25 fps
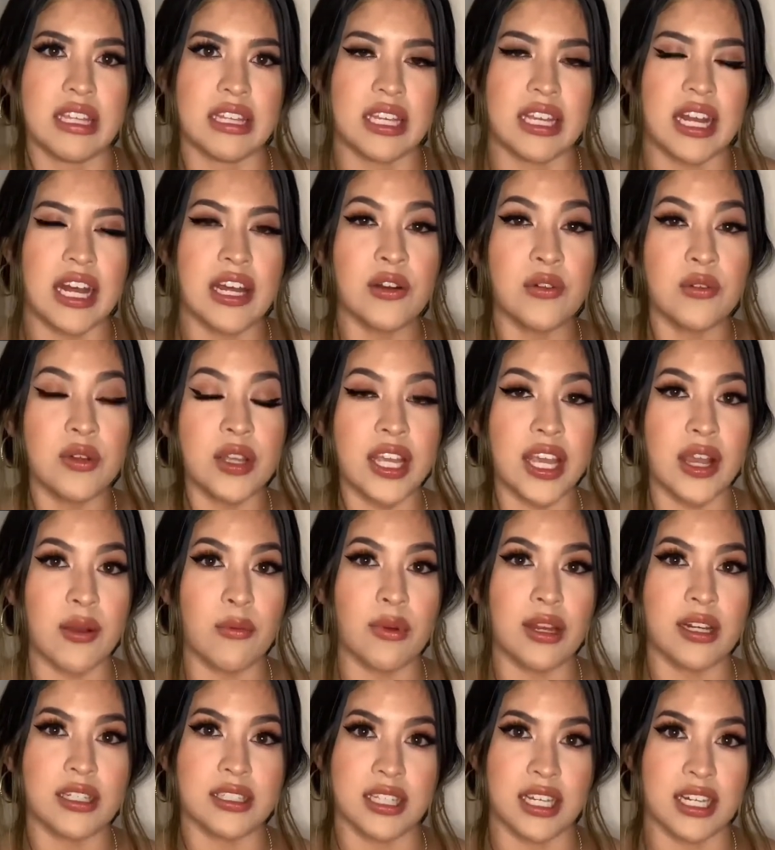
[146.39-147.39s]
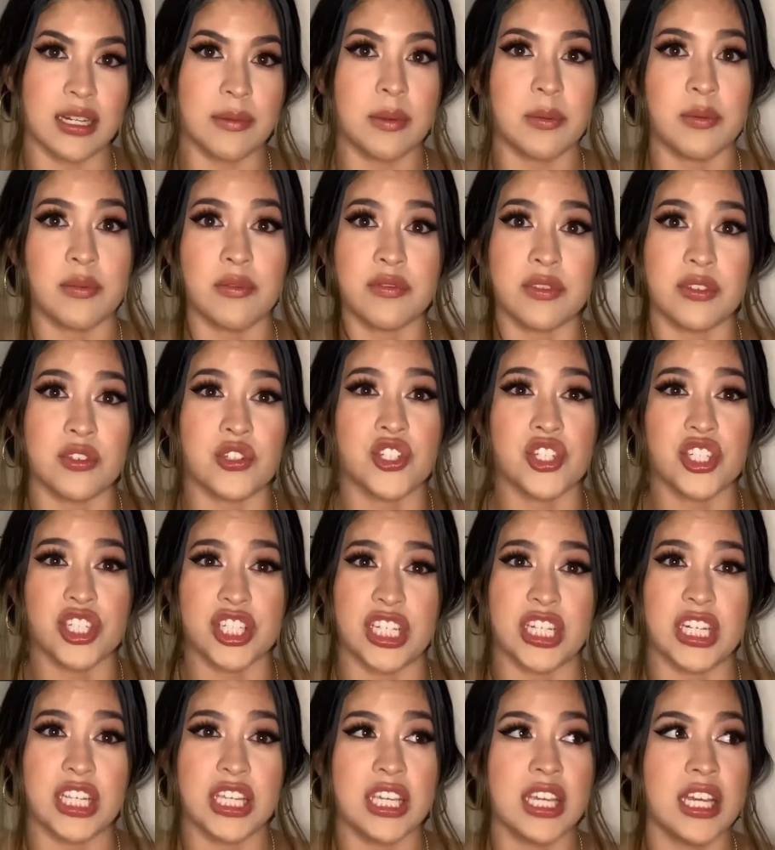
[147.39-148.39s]
Like, I don't get why a lot of people feel
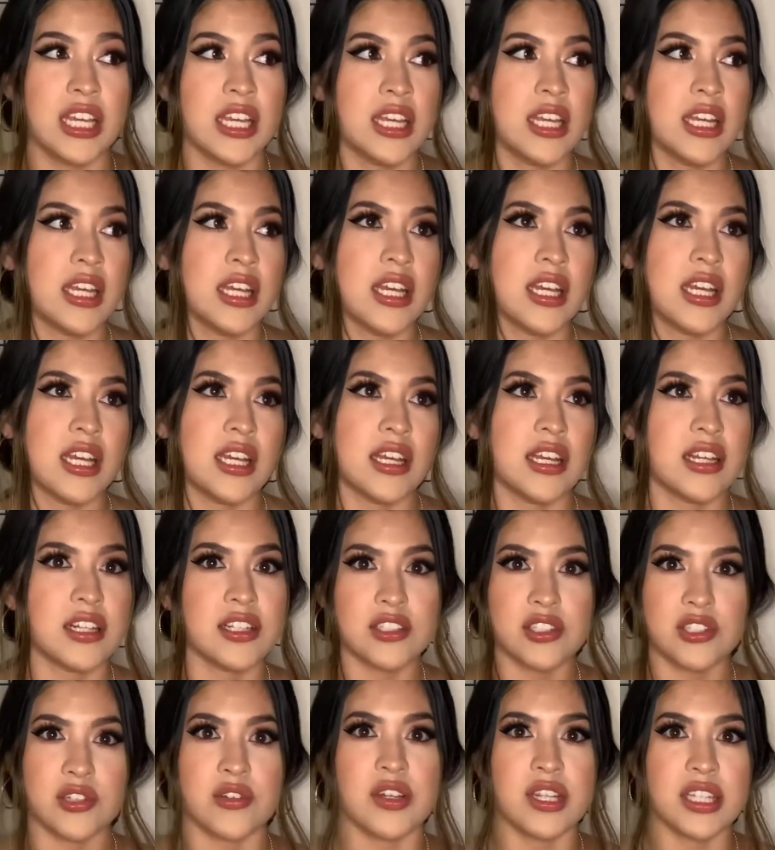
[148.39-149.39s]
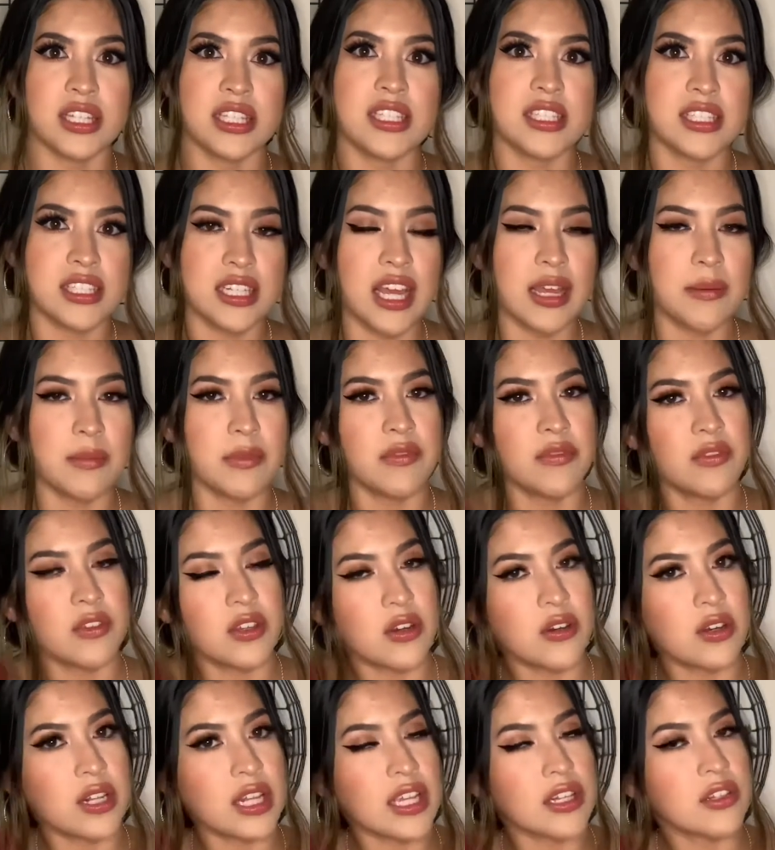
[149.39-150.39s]
shitty during this time of
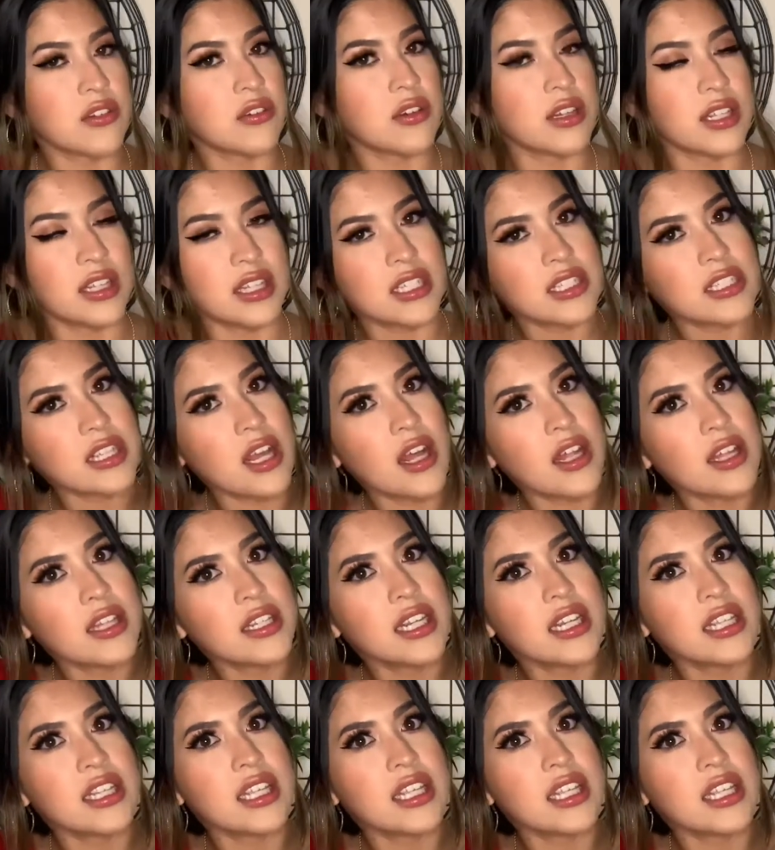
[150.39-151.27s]
year, or like during this holiday.